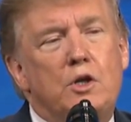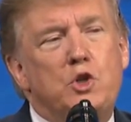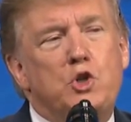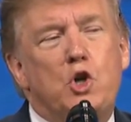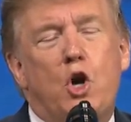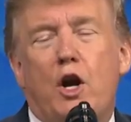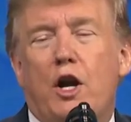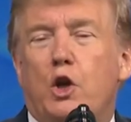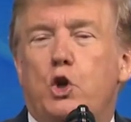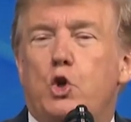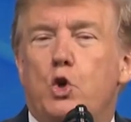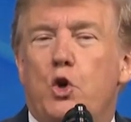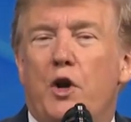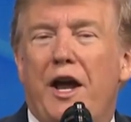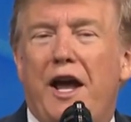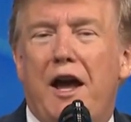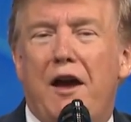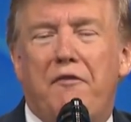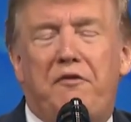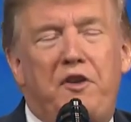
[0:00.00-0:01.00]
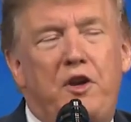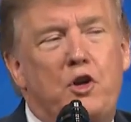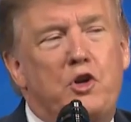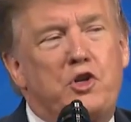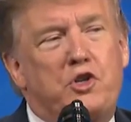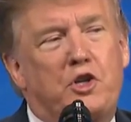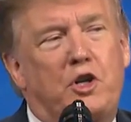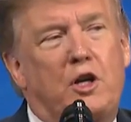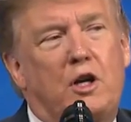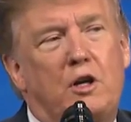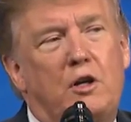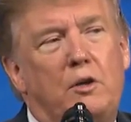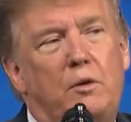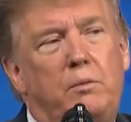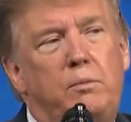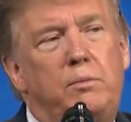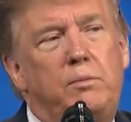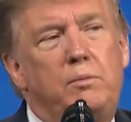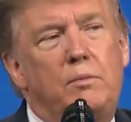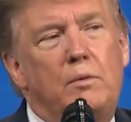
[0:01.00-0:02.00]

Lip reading: Started 2.5 years ago